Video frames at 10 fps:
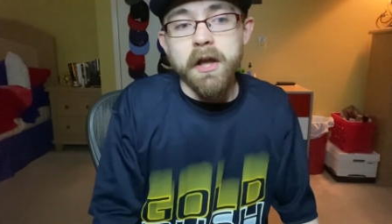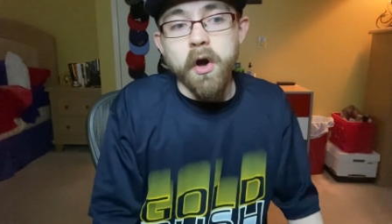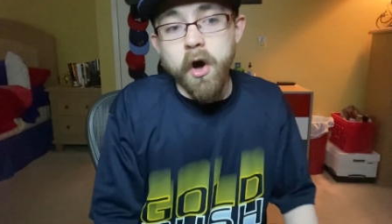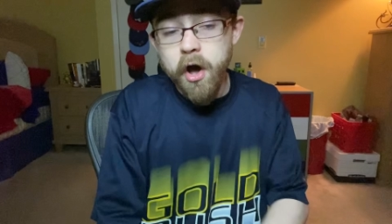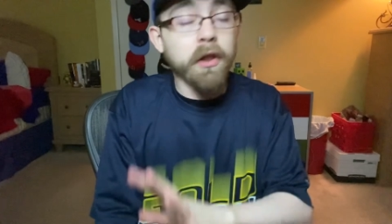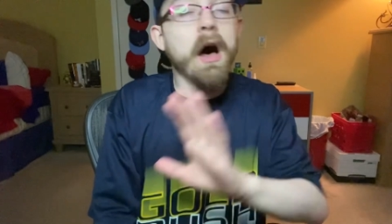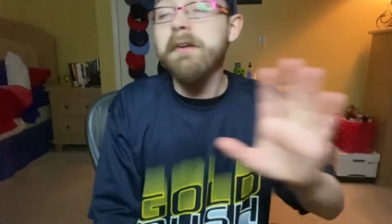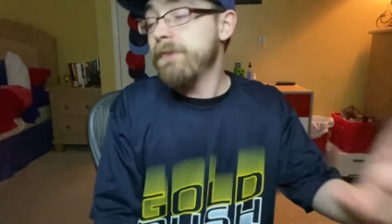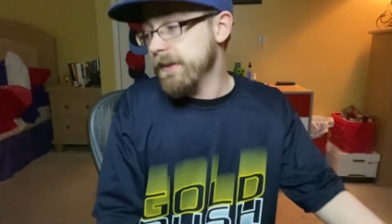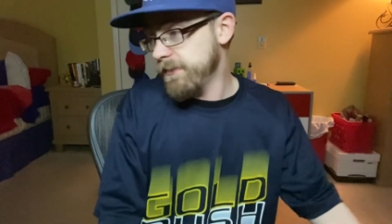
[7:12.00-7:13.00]
All
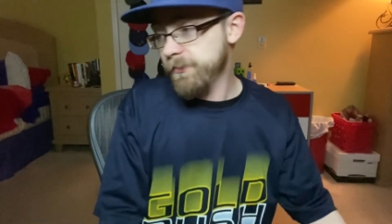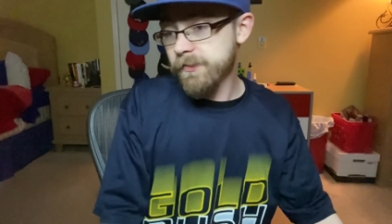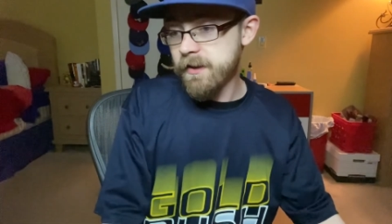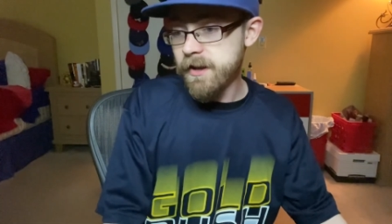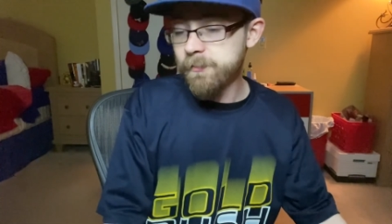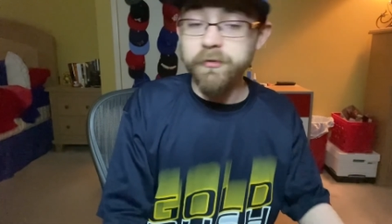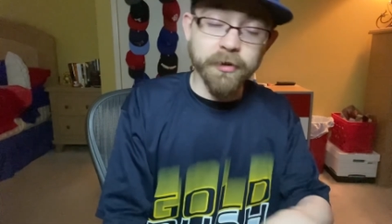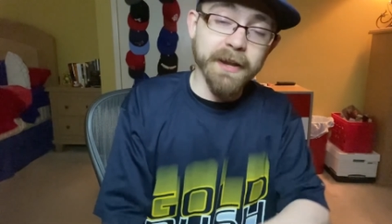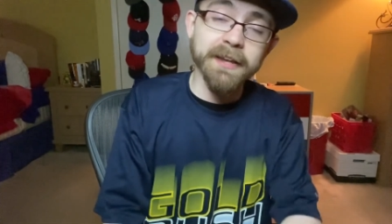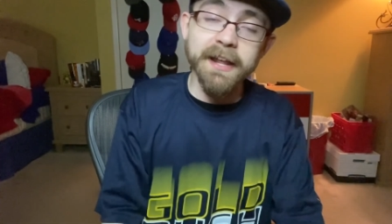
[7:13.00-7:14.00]
offensive subs
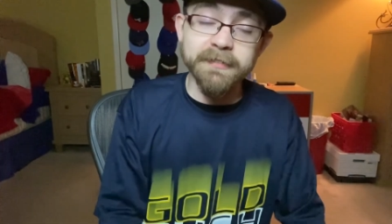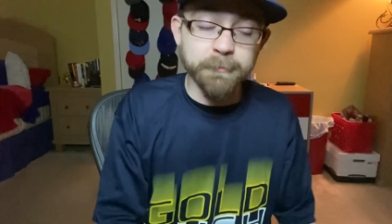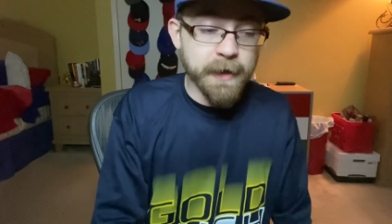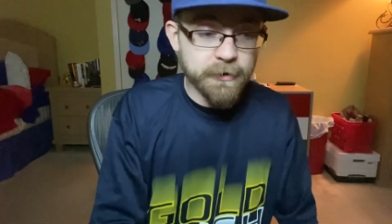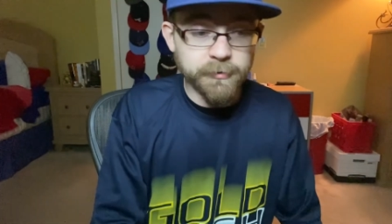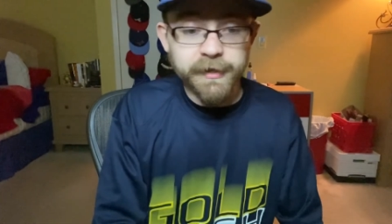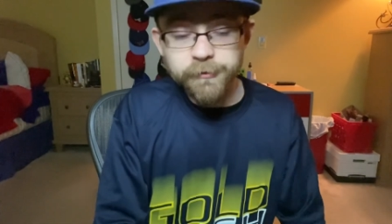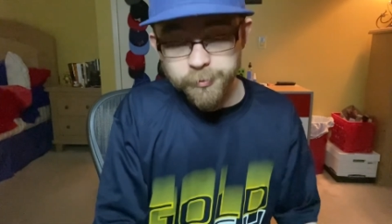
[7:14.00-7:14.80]
trying to get it to penalties,